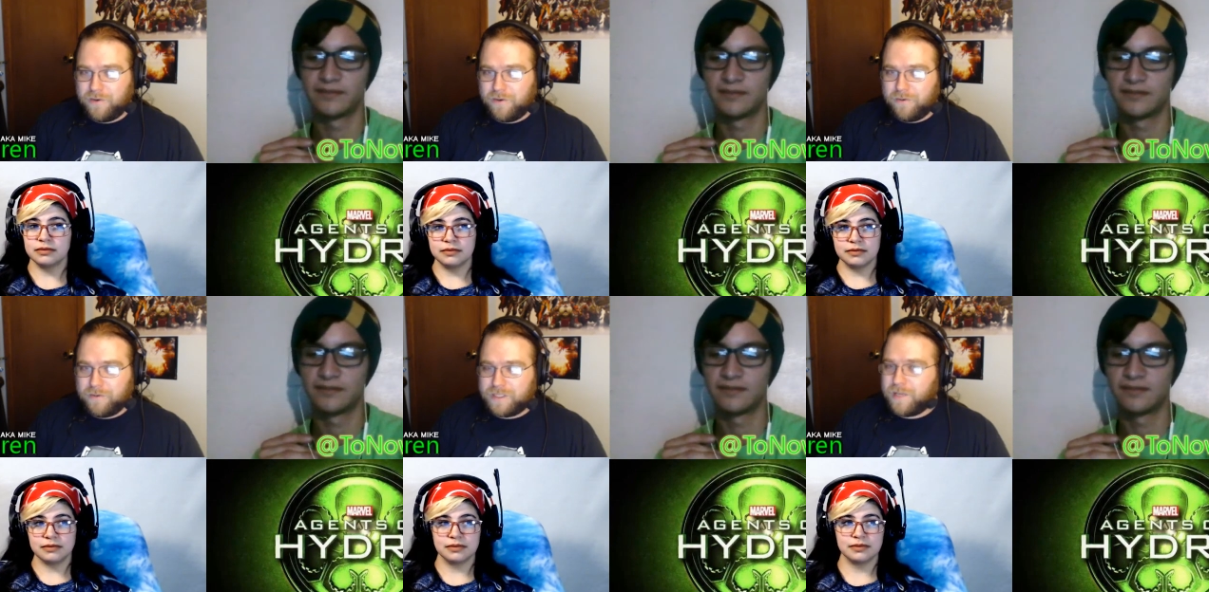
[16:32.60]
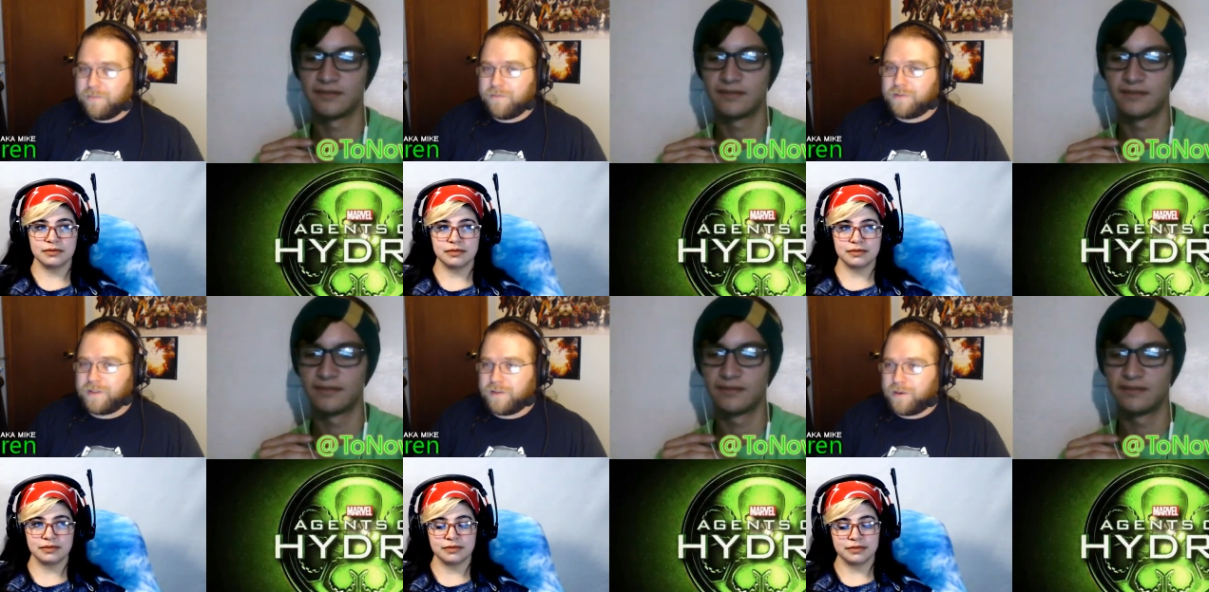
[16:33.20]
Speaker 1: who seems
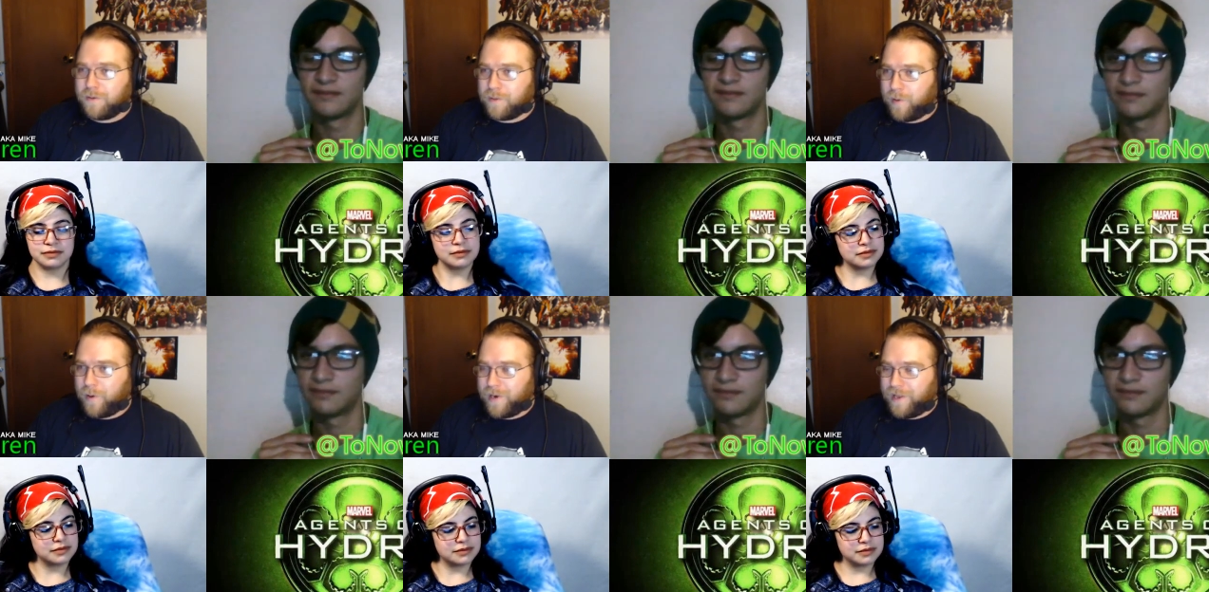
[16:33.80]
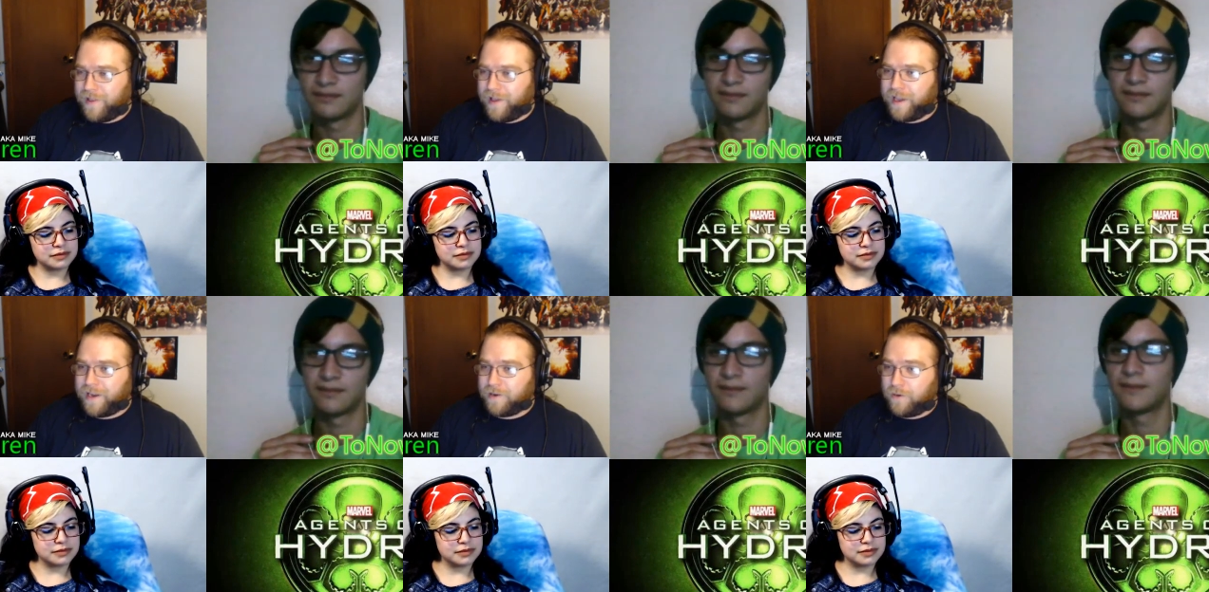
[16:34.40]
to toe the party
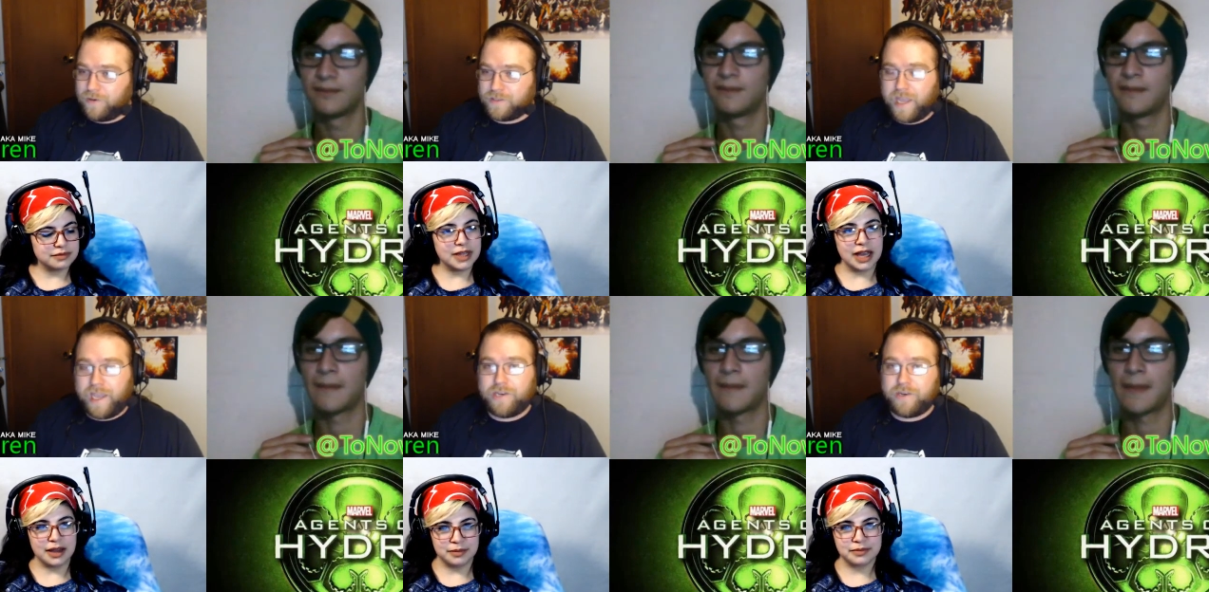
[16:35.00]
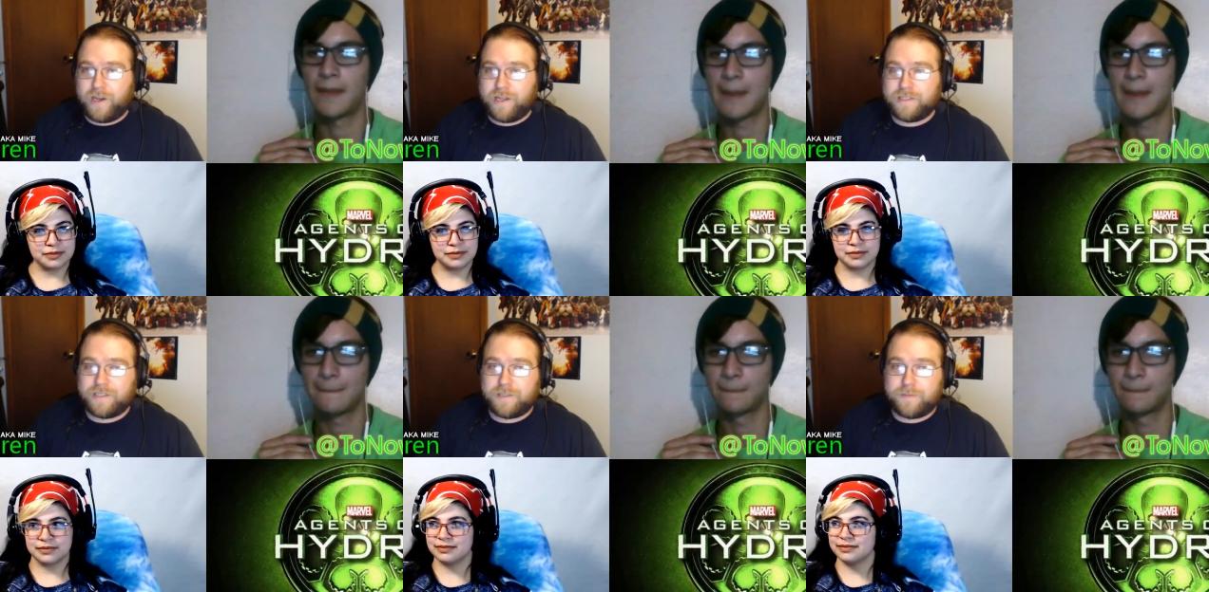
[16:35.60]
line, calls Hydra
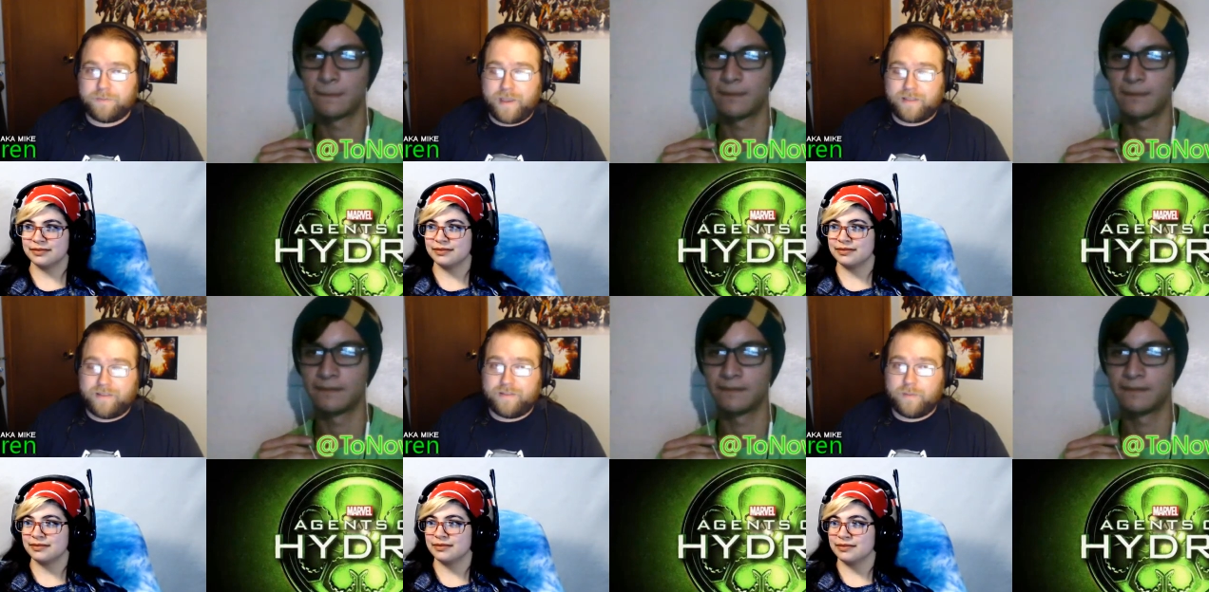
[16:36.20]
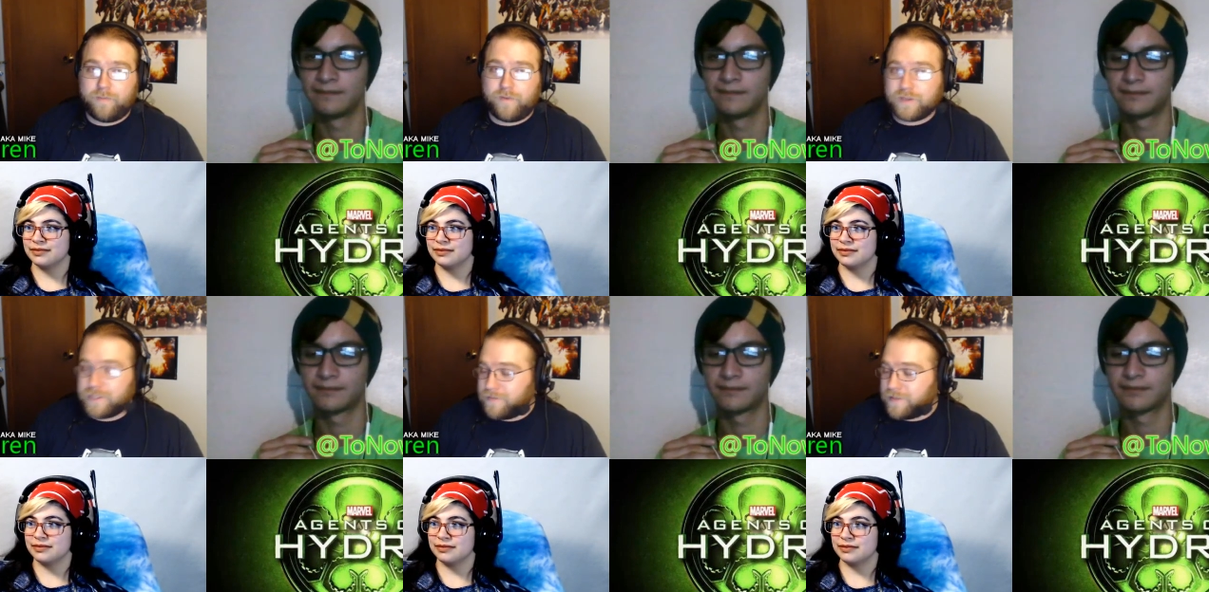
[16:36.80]
on suspected
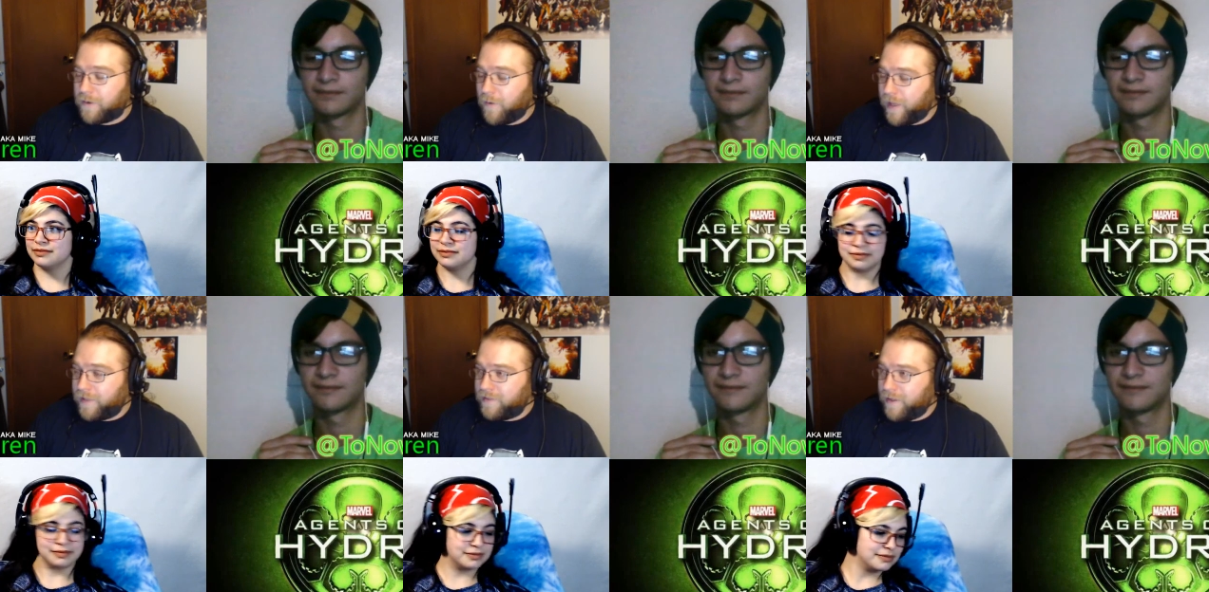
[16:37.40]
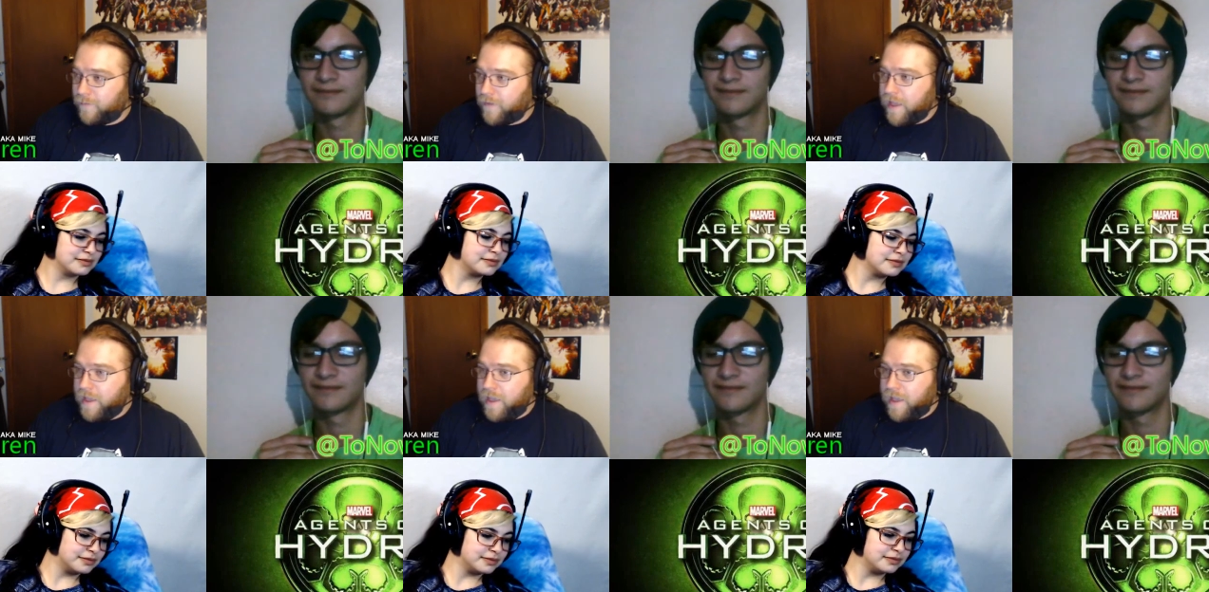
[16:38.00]
subversives and all that stuff,
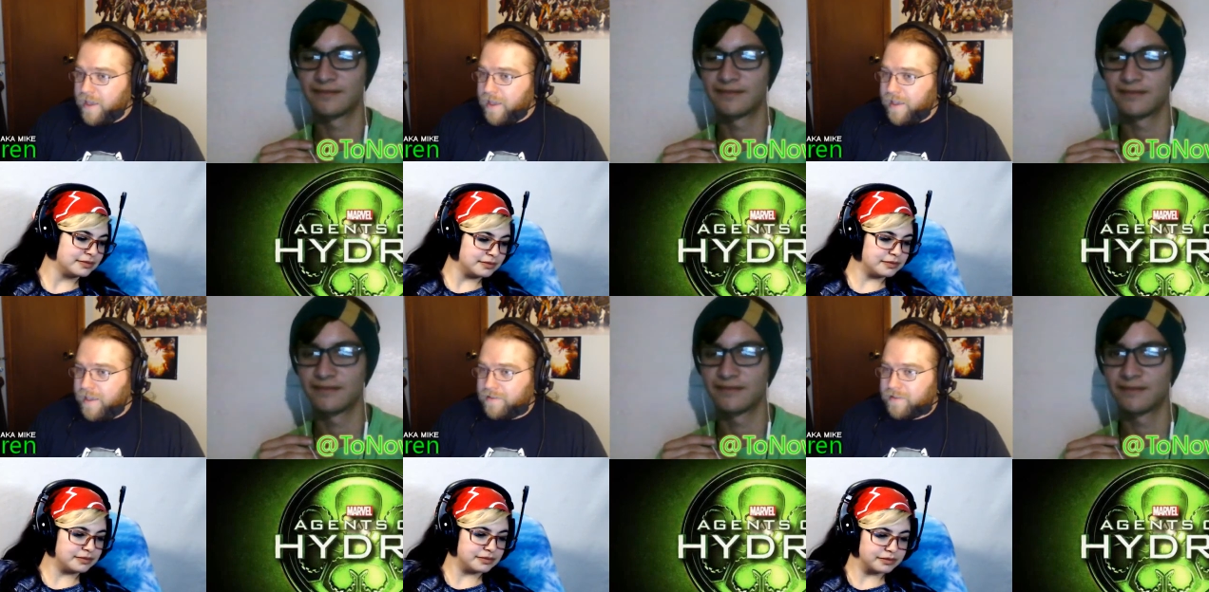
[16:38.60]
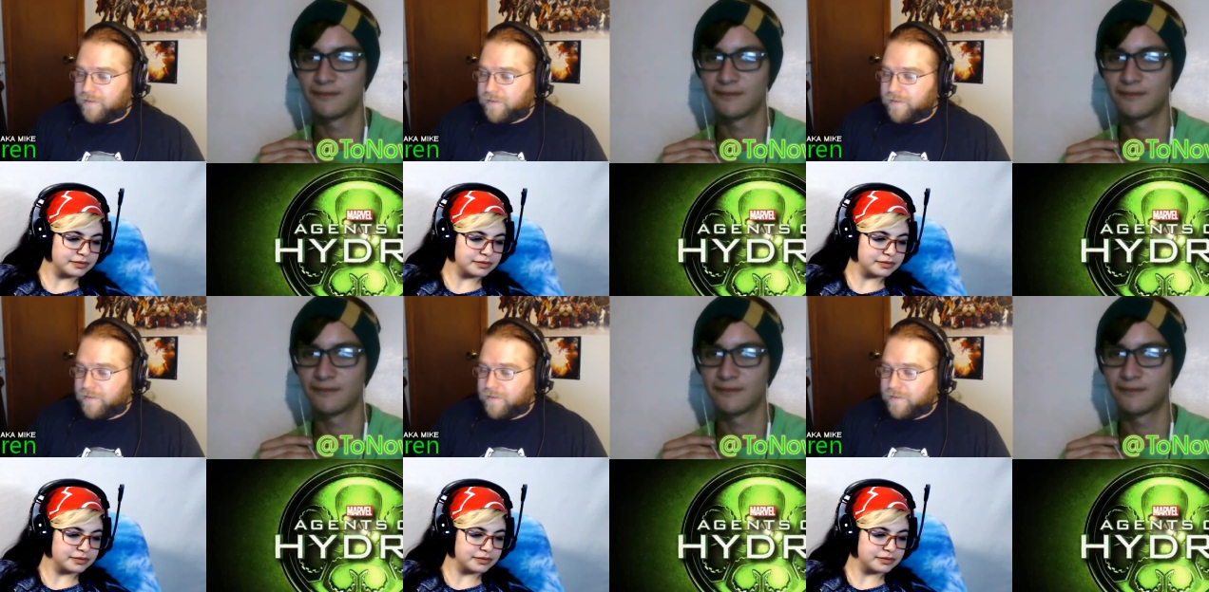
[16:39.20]
is a